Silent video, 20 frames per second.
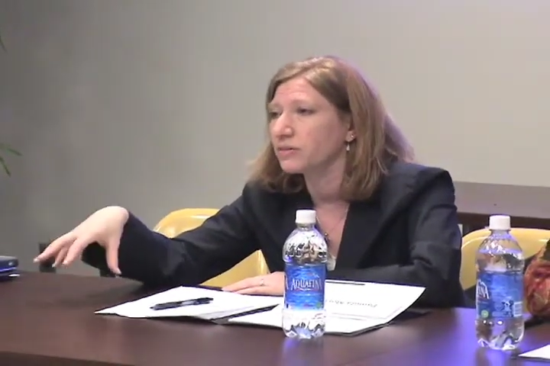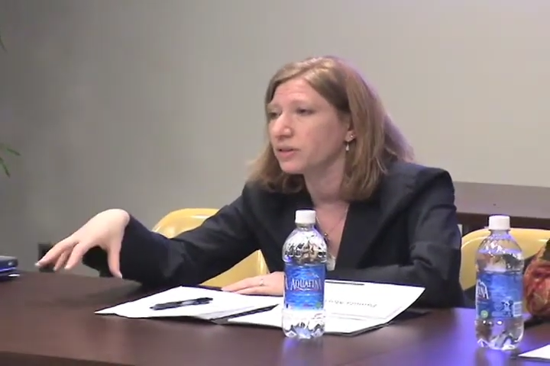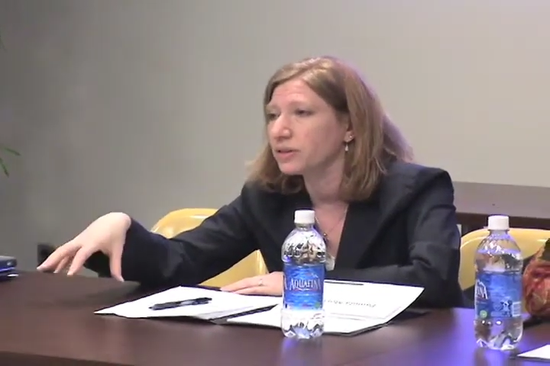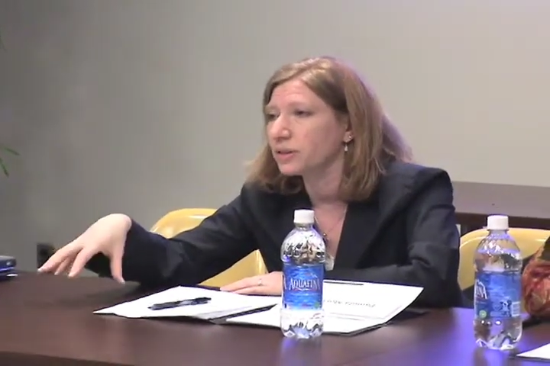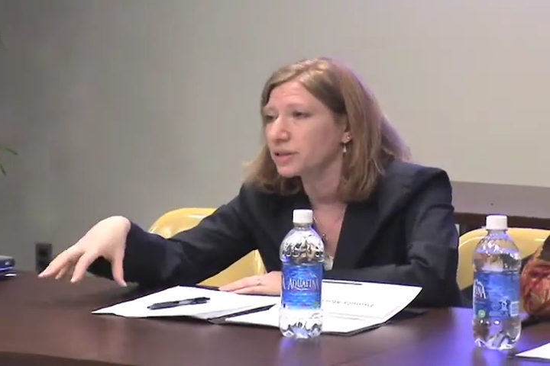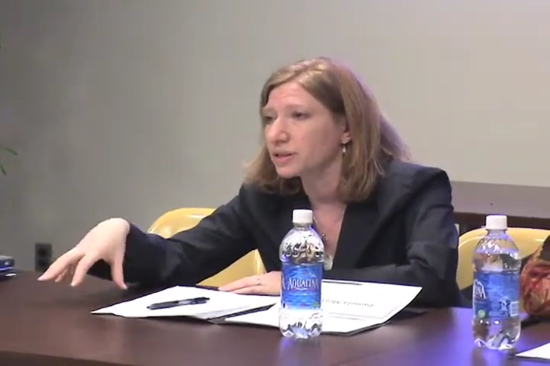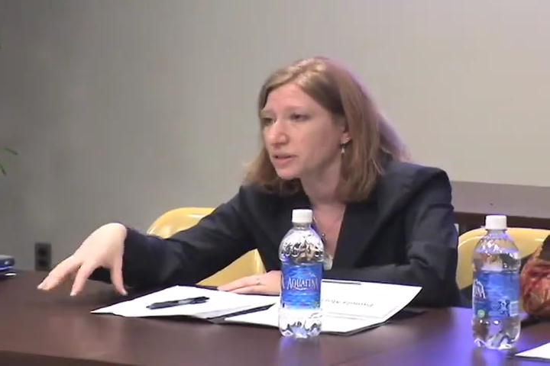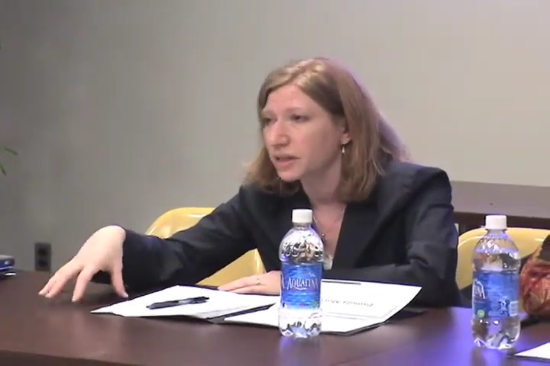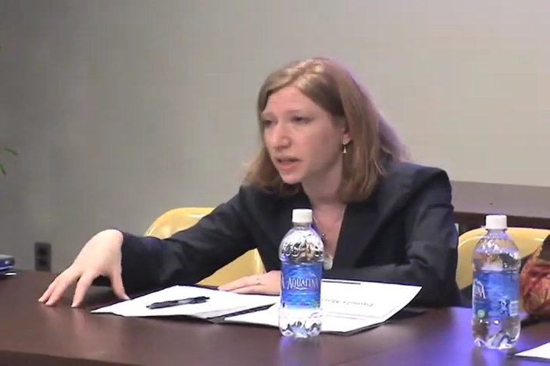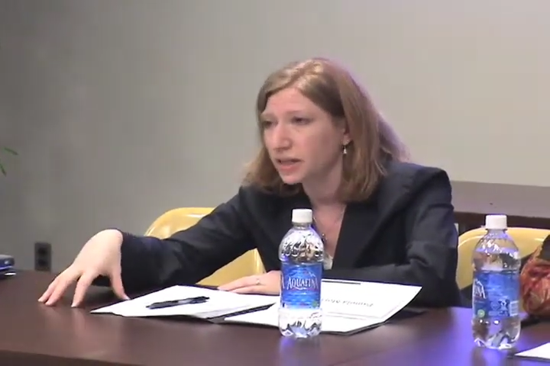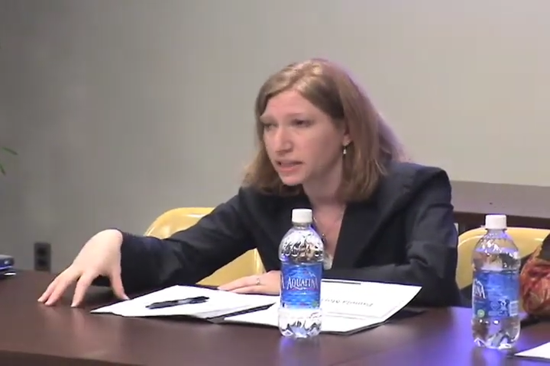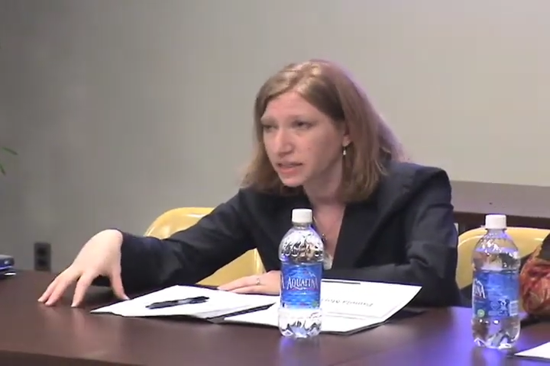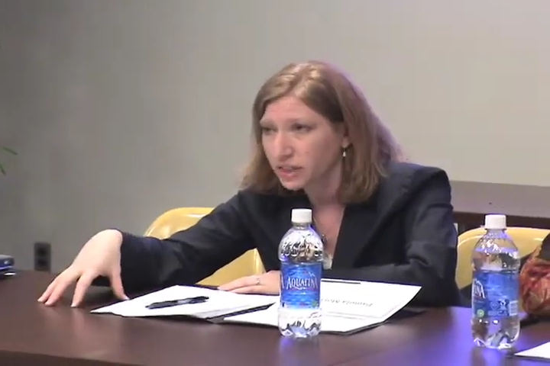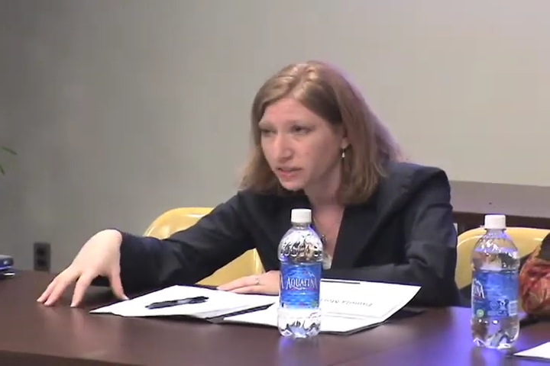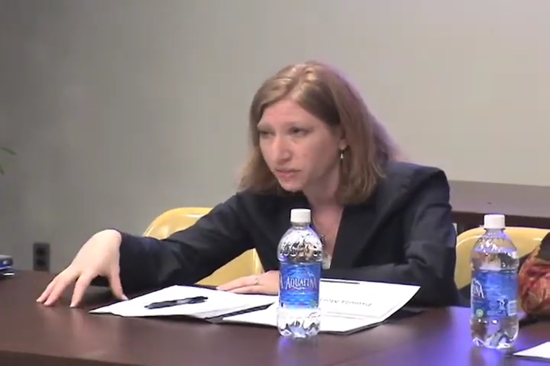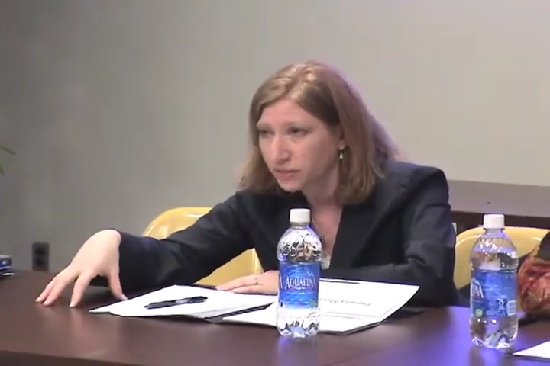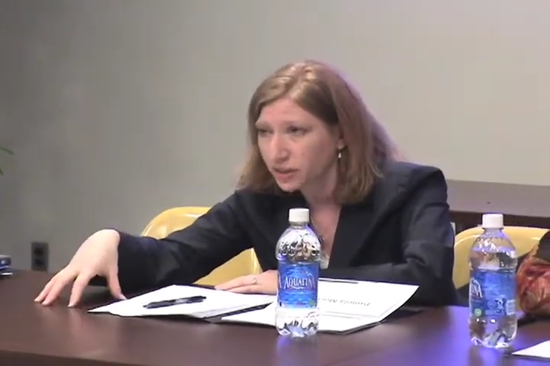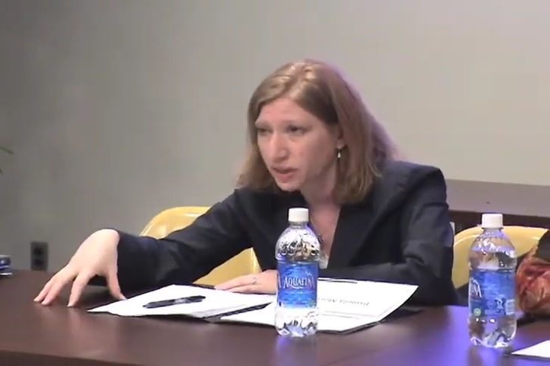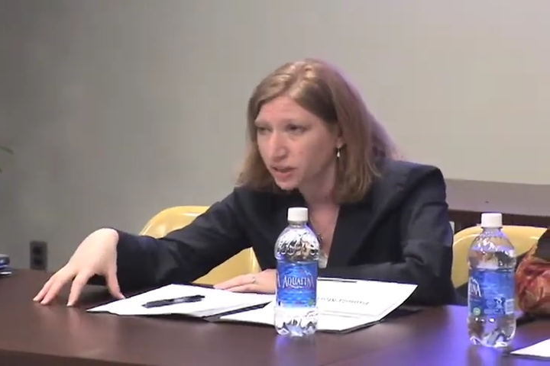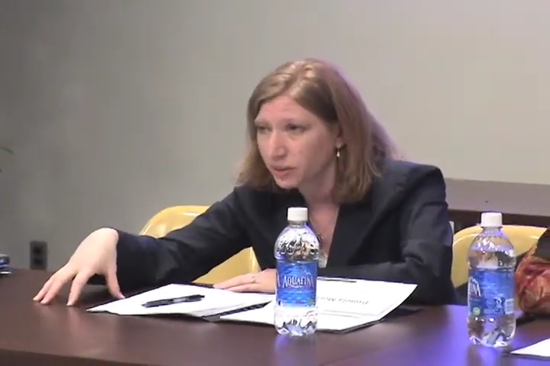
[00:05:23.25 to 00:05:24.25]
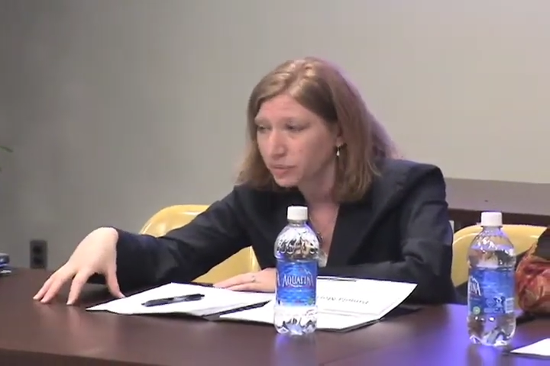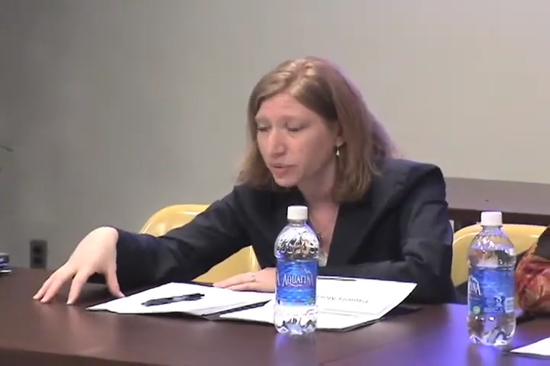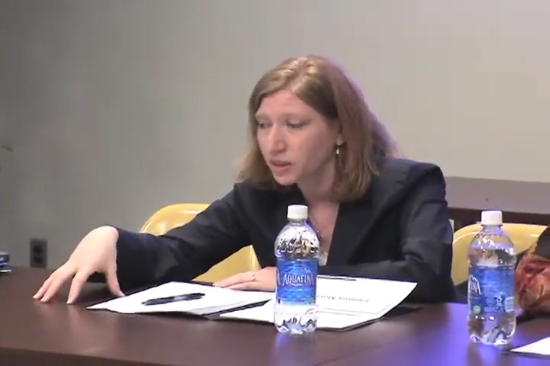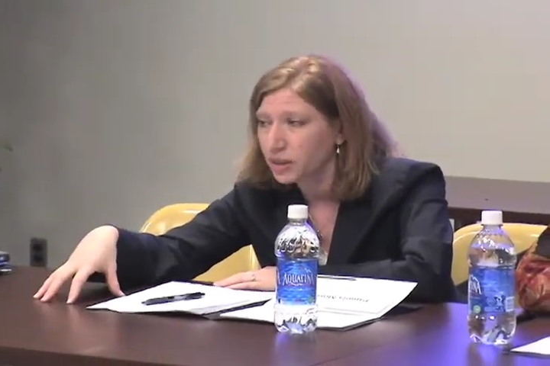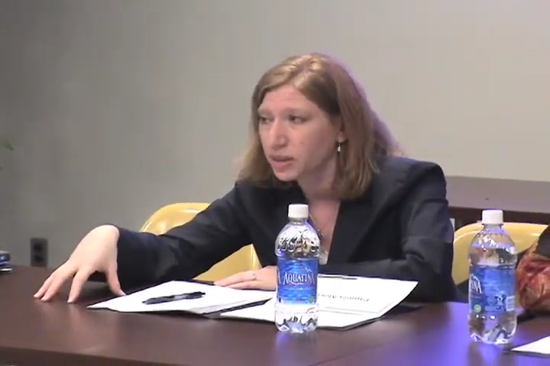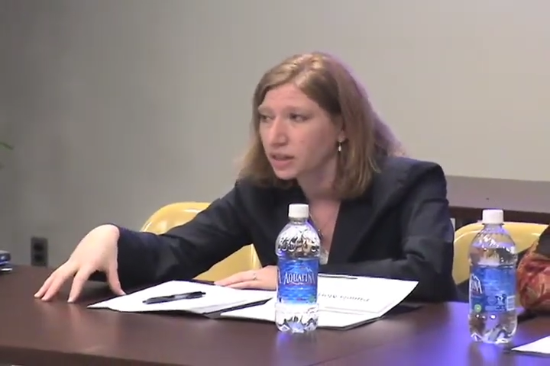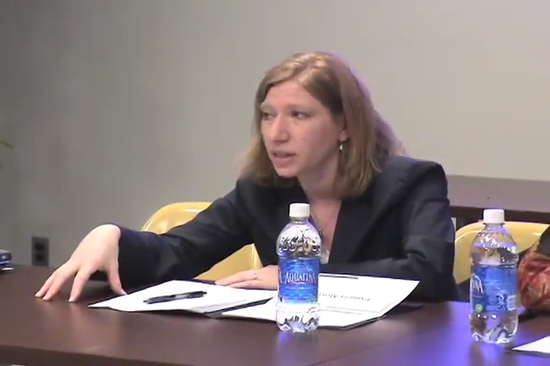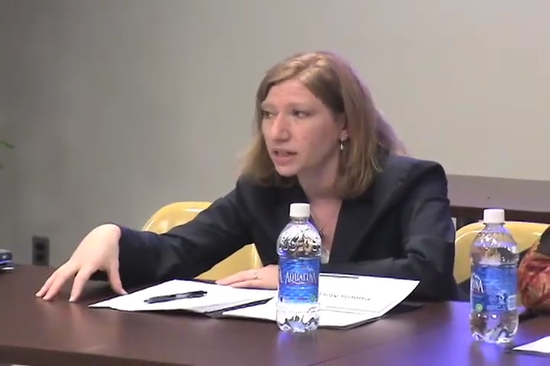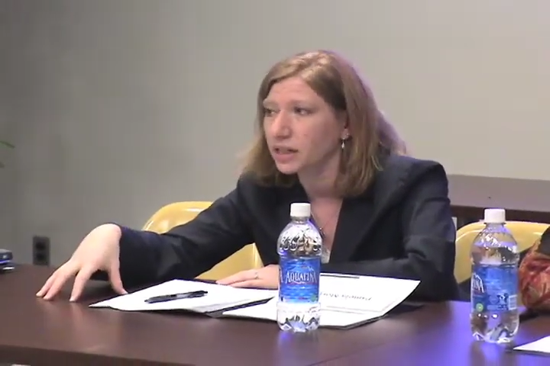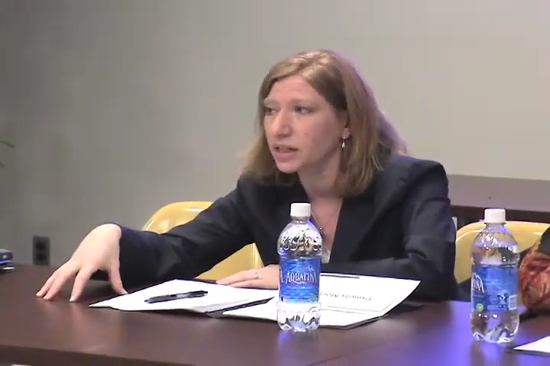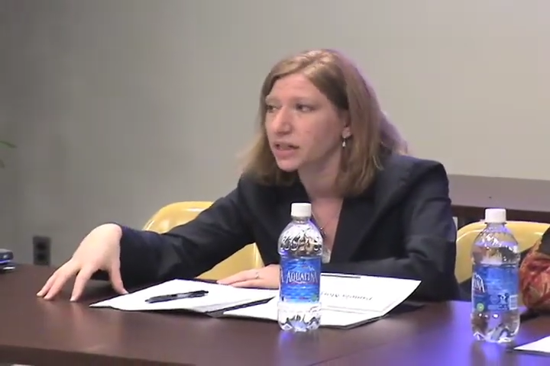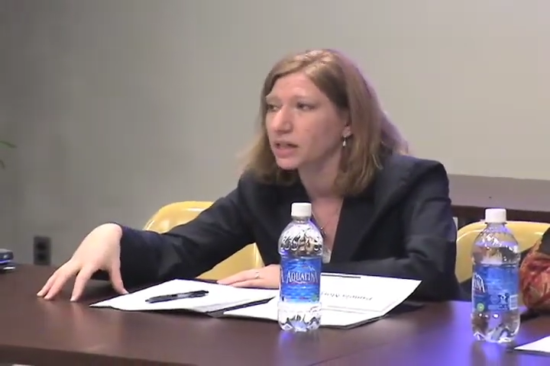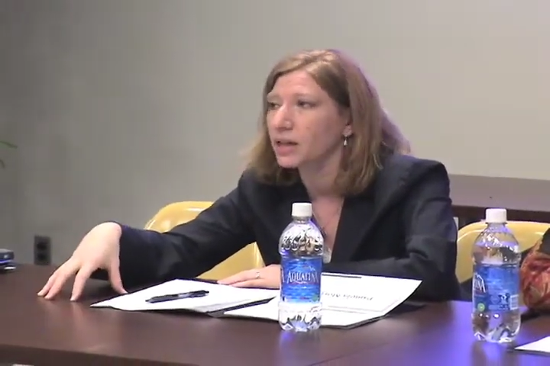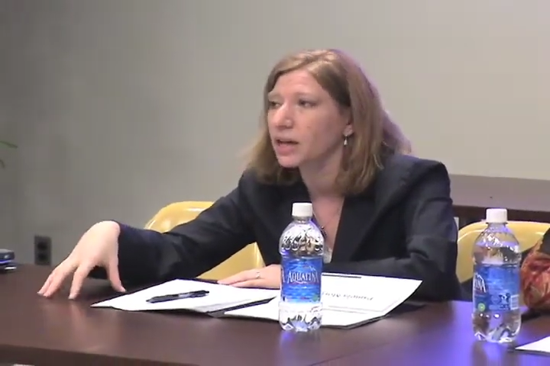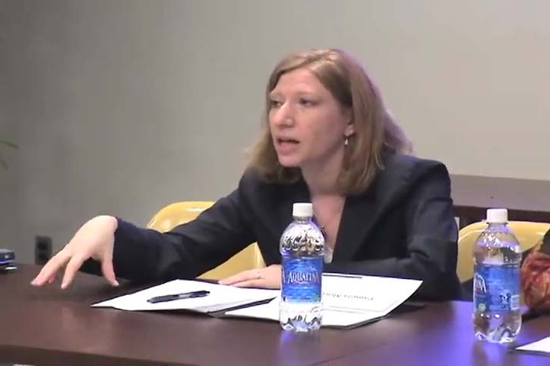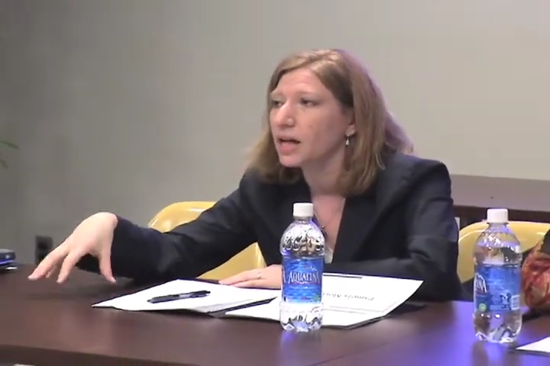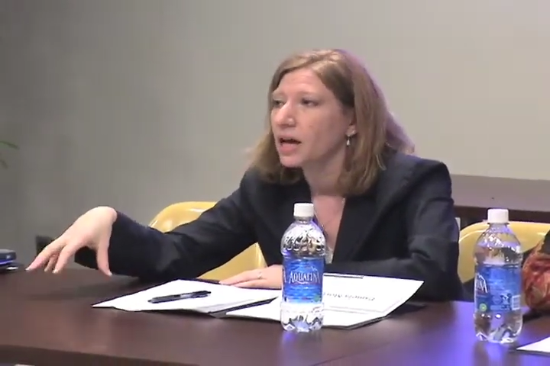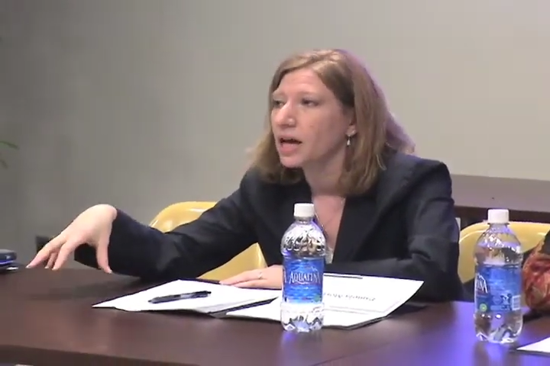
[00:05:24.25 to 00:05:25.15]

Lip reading: to the scientific community.